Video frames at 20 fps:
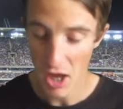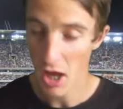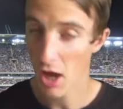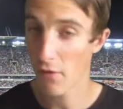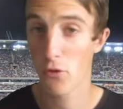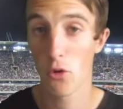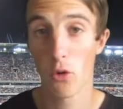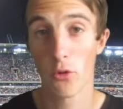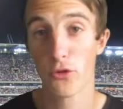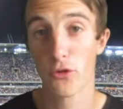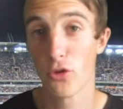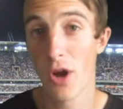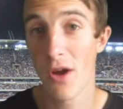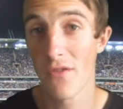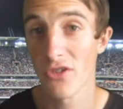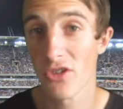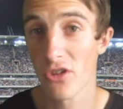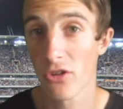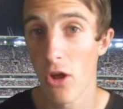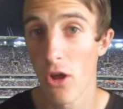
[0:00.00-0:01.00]
Of course,
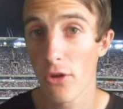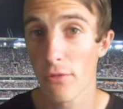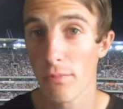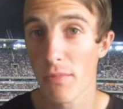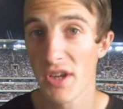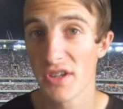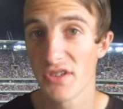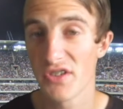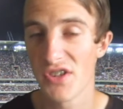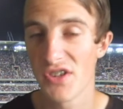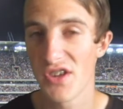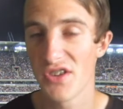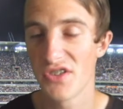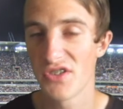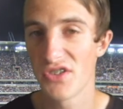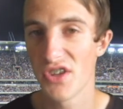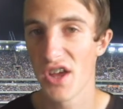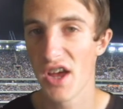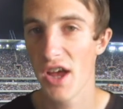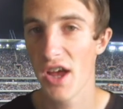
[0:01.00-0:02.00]
Travis Cloke meets
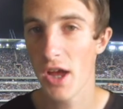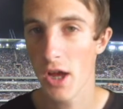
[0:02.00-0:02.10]
his